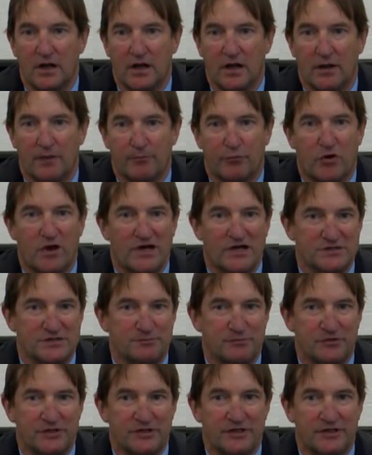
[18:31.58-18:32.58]
Uh,
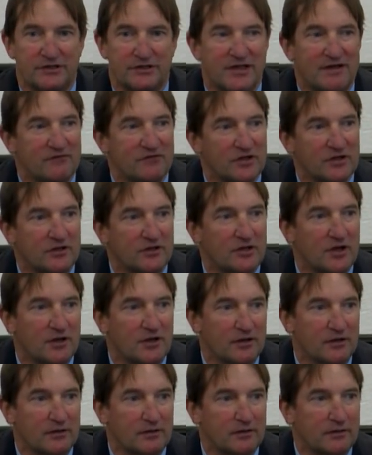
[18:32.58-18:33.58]
approximately 11
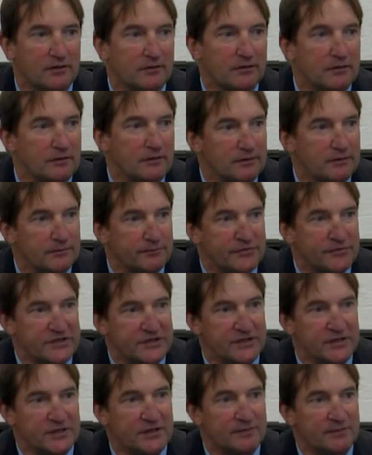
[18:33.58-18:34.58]
o'clock
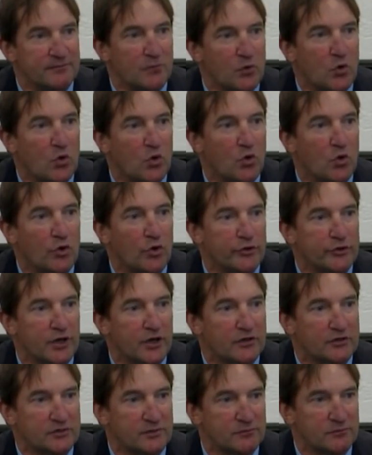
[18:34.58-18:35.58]
p.m. on
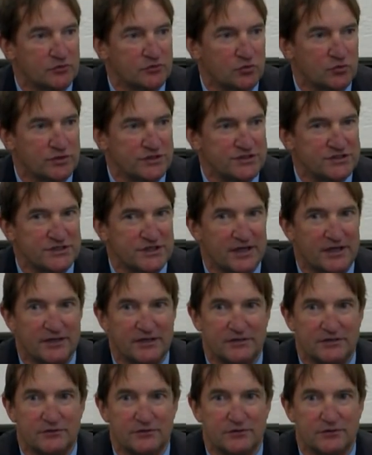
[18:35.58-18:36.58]
October
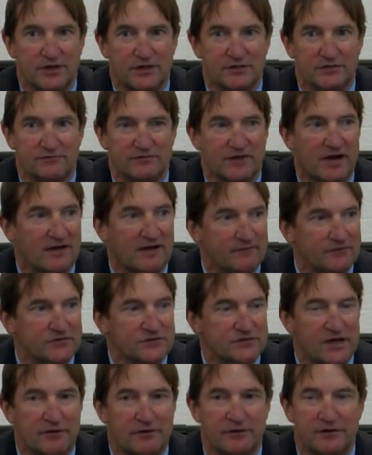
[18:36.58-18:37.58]
22nd, 2005,
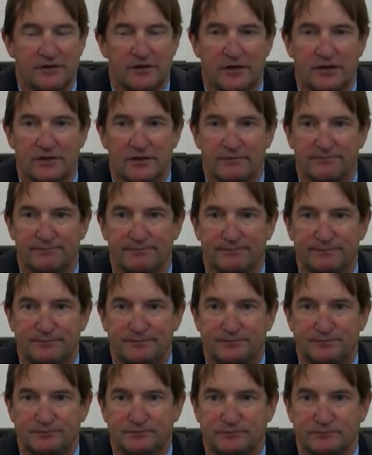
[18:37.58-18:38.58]
Saturday night. Saturday.